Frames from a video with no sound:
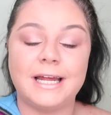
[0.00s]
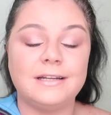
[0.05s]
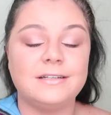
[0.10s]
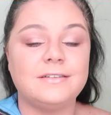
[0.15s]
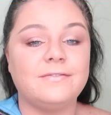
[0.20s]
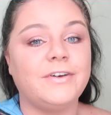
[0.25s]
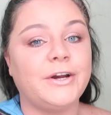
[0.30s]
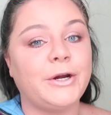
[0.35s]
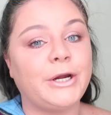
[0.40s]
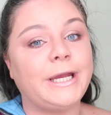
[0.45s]
That
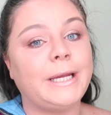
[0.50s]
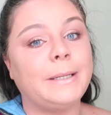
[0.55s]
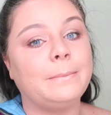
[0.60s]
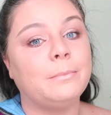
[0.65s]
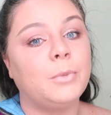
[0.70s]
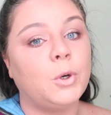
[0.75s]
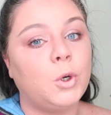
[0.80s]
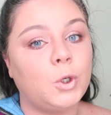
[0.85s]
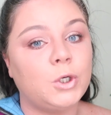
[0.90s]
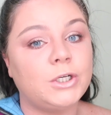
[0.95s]
is very
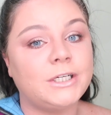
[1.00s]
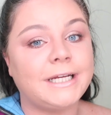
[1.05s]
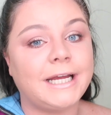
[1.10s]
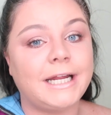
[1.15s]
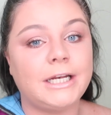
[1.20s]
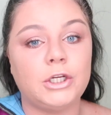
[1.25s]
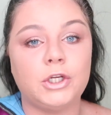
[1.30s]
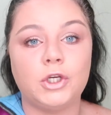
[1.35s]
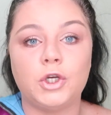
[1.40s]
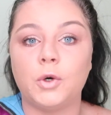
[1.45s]
important
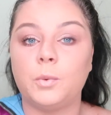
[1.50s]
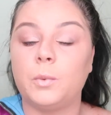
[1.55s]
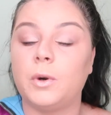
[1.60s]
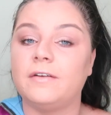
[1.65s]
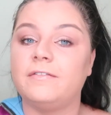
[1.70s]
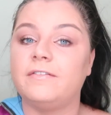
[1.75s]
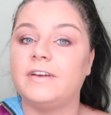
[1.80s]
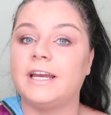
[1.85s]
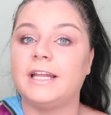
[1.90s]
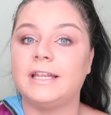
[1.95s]
and you don't want
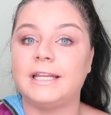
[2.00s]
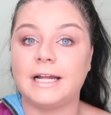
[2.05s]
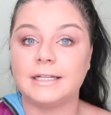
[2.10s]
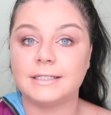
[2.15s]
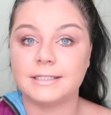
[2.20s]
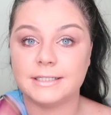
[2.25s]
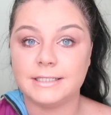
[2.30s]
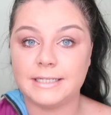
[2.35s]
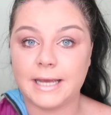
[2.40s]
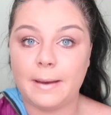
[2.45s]
to forget that
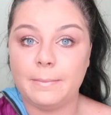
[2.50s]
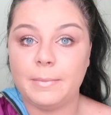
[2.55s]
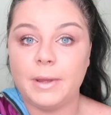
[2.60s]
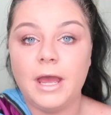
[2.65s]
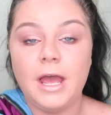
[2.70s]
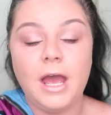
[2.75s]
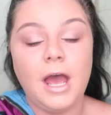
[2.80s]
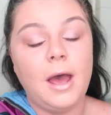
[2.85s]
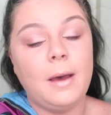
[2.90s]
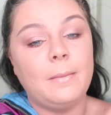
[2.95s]
step.
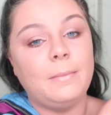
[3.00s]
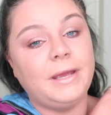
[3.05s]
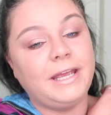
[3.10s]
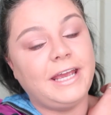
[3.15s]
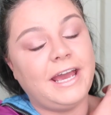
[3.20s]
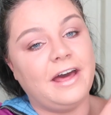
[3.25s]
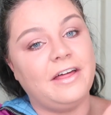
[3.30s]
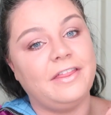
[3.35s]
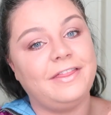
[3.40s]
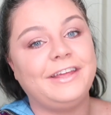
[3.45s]
But
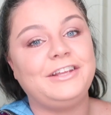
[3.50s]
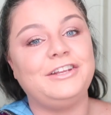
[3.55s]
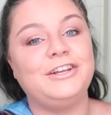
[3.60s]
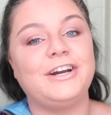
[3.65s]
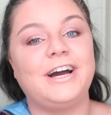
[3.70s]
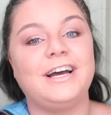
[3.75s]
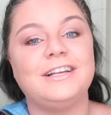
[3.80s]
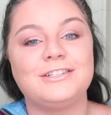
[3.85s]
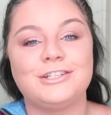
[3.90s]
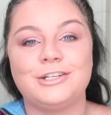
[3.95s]
yeah, thank you
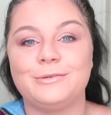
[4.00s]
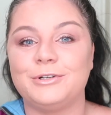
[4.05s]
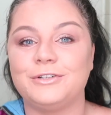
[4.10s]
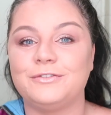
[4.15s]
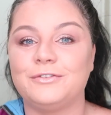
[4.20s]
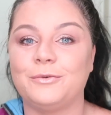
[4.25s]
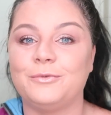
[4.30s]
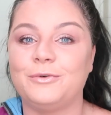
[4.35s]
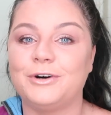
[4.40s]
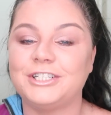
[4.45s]
guys so much
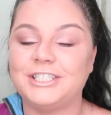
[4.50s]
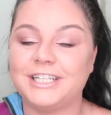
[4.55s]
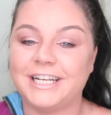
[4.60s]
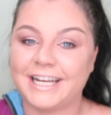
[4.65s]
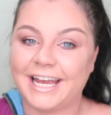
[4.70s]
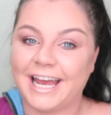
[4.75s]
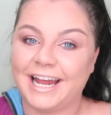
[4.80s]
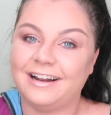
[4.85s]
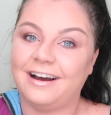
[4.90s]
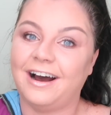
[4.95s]
for
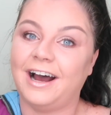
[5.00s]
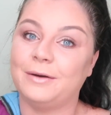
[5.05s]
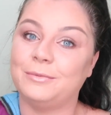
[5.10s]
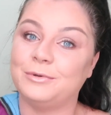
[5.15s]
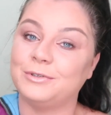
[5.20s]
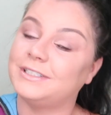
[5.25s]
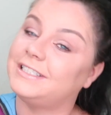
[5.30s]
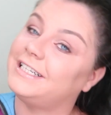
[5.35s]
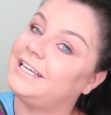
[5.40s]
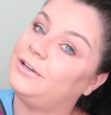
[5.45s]
watching, and I
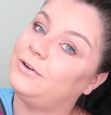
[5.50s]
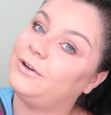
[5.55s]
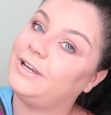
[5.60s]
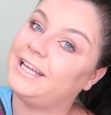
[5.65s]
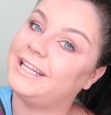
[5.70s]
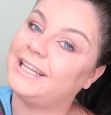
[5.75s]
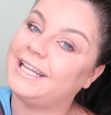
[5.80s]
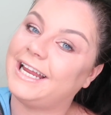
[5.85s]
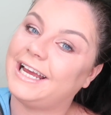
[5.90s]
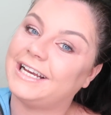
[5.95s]
will see you
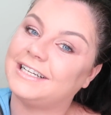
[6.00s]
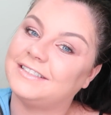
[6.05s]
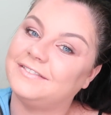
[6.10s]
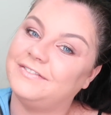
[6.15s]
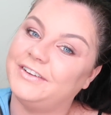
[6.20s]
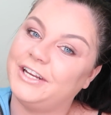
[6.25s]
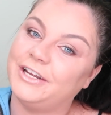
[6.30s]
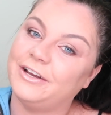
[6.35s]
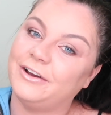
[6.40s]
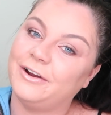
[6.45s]
in the next
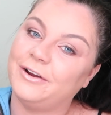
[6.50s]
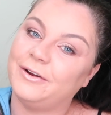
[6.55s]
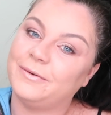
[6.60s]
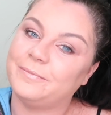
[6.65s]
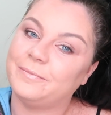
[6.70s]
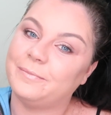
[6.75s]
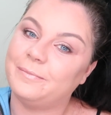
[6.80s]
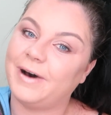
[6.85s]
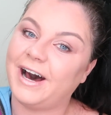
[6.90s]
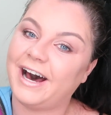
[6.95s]
video.
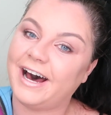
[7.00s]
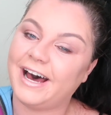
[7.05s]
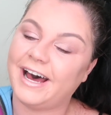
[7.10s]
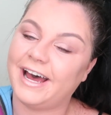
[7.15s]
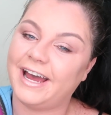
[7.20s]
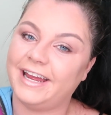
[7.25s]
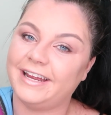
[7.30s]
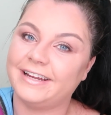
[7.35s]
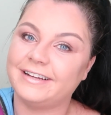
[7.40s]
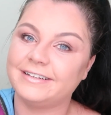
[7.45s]

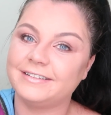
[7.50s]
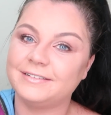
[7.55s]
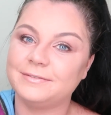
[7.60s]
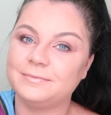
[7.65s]
Bye.